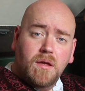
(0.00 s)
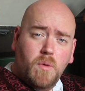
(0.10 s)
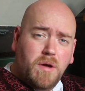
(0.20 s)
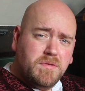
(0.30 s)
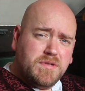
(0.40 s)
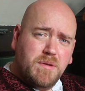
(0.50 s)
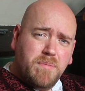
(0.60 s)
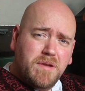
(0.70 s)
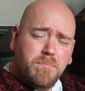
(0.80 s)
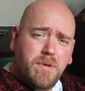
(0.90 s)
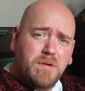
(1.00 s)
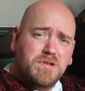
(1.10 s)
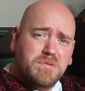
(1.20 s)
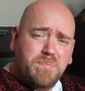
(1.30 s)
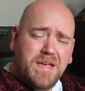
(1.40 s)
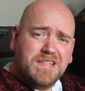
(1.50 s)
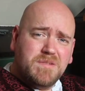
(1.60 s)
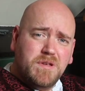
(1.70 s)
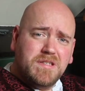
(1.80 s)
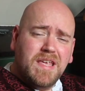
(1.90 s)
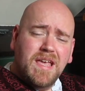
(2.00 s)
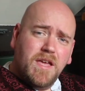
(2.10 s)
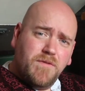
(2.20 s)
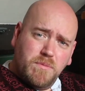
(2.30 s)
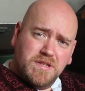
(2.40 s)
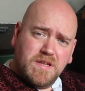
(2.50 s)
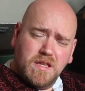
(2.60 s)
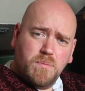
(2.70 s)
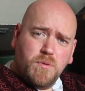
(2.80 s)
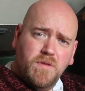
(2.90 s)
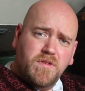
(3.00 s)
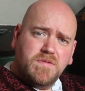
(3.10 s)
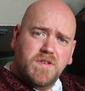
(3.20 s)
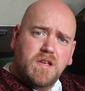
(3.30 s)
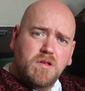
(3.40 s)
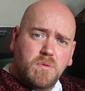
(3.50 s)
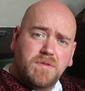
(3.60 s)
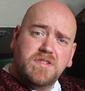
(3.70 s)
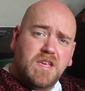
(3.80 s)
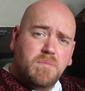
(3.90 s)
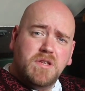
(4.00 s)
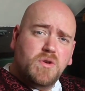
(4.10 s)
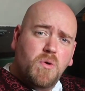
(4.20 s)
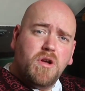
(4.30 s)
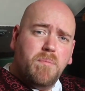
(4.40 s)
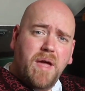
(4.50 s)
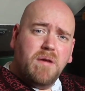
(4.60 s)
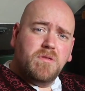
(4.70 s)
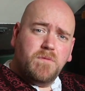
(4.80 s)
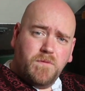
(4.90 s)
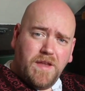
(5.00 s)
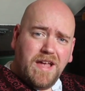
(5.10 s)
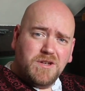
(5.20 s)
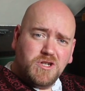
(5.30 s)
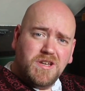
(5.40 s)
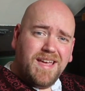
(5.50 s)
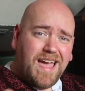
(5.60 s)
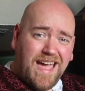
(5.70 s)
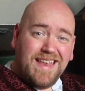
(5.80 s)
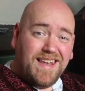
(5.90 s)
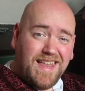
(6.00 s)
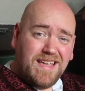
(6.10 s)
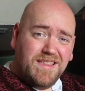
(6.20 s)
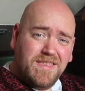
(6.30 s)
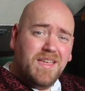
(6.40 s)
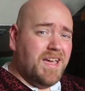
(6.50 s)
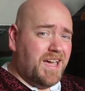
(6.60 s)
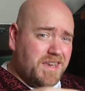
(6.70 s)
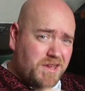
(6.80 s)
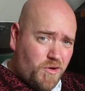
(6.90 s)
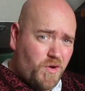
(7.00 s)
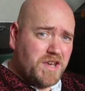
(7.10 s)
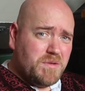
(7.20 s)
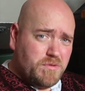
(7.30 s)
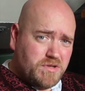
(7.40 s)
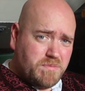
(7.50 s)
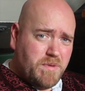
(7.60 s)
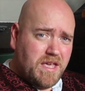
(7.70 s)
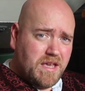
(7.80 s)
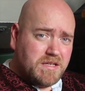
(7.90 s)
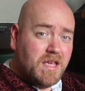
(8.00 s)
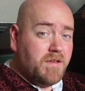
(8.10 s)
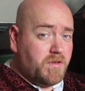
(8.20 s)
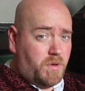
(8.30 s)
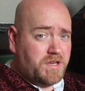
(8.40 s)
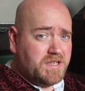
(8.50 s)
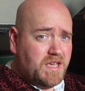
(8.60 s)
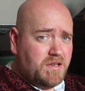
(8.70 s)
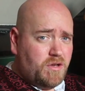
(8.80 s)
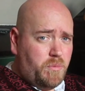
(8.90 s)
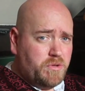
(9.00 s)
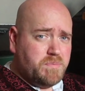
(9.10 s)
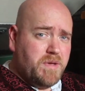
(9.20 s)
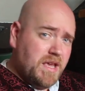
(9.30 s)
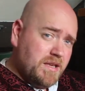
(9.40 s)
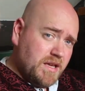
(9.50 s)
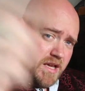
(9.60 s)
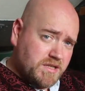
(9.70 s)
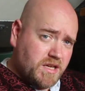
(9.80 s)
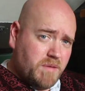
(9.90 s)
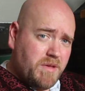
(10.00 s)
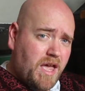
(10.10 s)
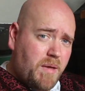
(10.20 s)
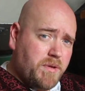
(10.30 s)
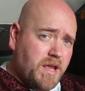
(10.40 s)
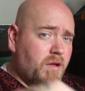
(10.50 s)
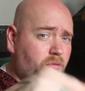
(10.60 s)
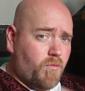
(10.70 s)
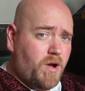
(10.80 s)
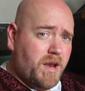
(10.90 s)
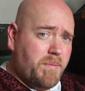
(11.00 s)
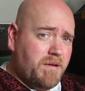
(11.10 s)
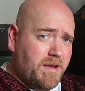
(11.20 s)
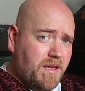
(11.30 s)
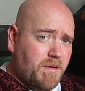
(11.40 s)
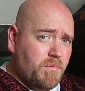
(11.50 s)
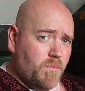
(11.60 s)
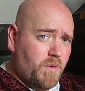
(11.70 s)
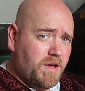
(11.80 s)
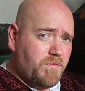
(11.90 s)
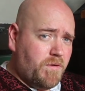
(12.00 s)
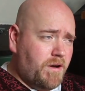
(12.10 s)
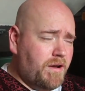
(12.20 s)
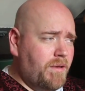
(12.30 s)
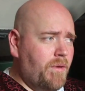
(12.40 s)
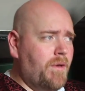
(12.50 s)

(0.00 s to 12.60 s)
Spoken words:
Welcome to a bit of bonus basement. If you've been seeing the previous video, you will have seen me talk about the Flash at length at incredible speed. If you want to see it in normal speed, it's going to be happening right about now. Wait for it.